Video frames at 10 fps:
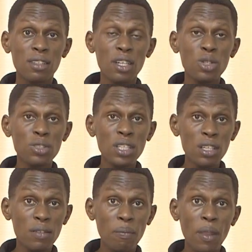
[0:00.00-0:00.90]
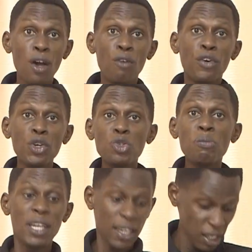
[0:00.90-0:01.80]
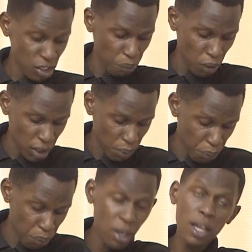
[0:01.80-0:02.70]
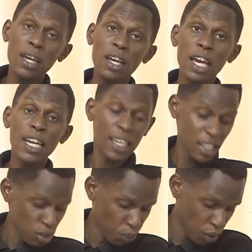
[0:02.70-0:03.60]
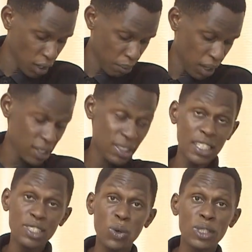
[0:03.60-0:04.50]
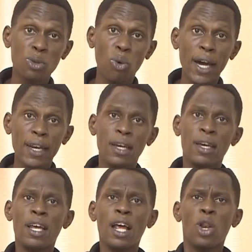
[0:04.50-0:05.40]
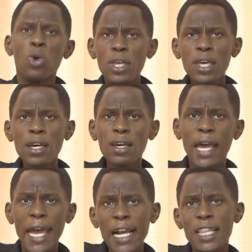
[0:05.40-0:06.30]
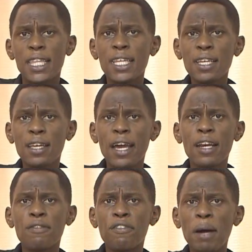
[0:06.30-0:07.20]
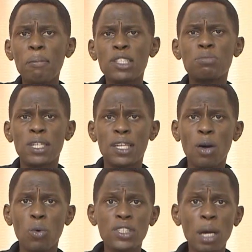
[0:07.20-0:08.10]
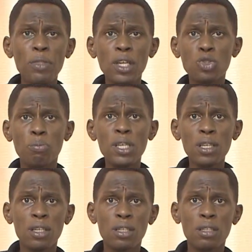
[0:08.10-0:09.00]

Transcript: And you see, for you to be in a king's program, as these ones were, looking healthy and far much better was something to be